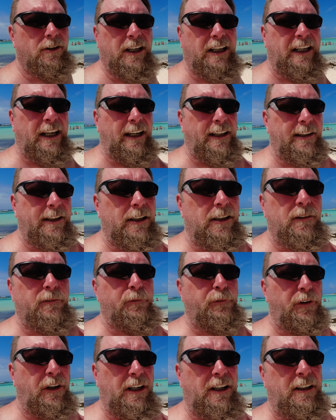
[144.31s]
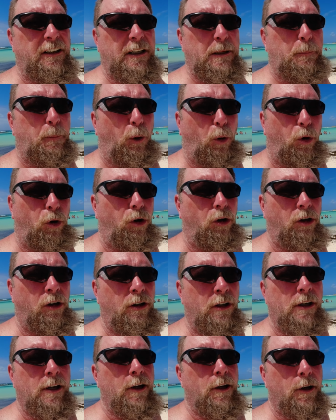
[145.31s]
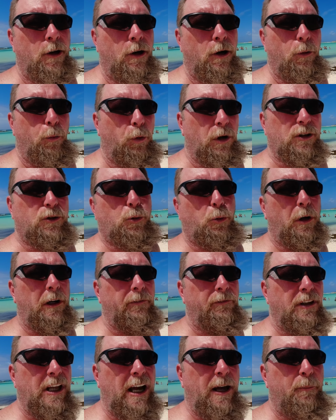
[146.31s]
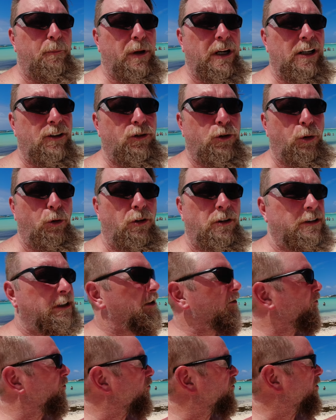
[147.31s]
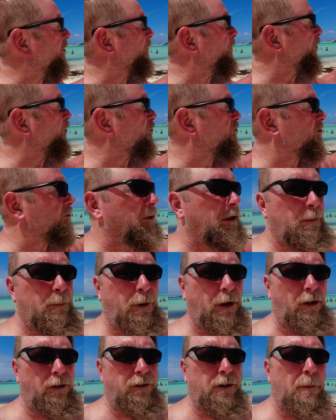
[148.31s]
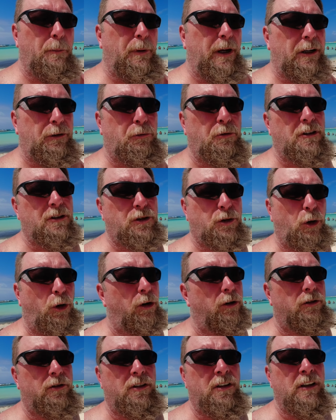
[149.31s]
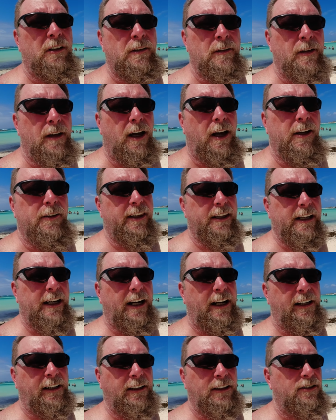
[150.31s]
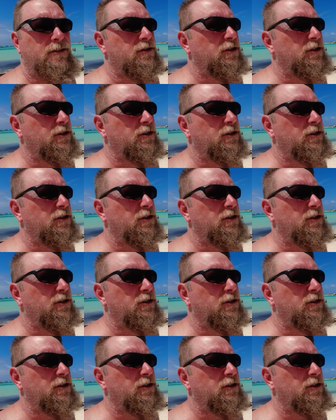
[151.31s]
They got an infinity pool which we've not been to, and then they're supposed to be building a big resort on the island.